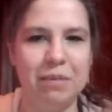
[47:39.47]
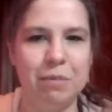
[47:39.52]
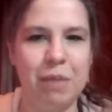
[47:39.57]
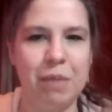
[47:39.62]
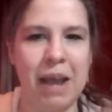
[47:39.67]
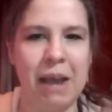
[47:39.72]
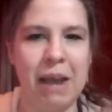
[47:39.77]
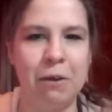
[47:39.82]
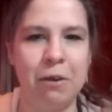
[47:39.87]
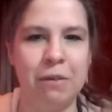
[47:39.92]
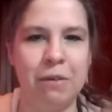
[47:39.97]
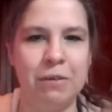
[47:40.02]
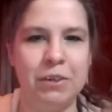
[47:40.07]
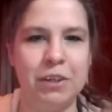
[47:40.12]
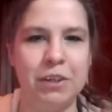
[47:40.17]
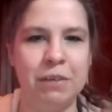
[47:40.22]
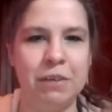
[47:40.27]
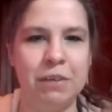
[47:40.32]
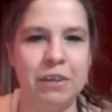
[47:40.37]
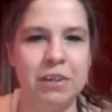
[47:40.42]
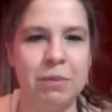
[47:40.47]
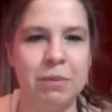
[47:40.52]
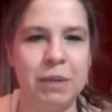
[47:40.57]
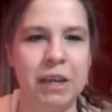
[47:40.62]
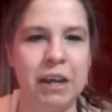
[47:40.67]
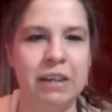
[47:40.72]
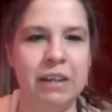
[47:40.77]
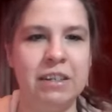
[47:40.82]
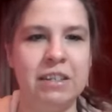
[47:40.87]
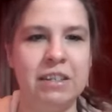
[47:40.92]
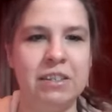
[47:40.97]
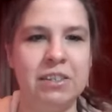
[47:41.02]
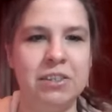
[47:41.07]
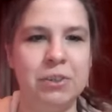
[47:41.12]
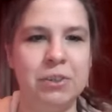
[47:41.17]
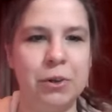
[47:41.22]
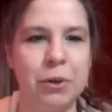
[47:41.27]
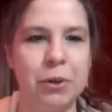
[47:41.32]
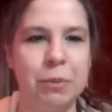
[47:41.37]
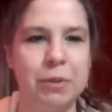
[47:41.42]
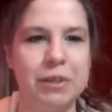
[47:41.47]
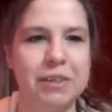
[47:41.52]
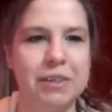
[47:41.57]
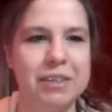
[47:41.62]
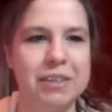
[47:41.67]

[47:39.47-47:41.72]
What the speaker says: Power of Shiva to be undisturbed.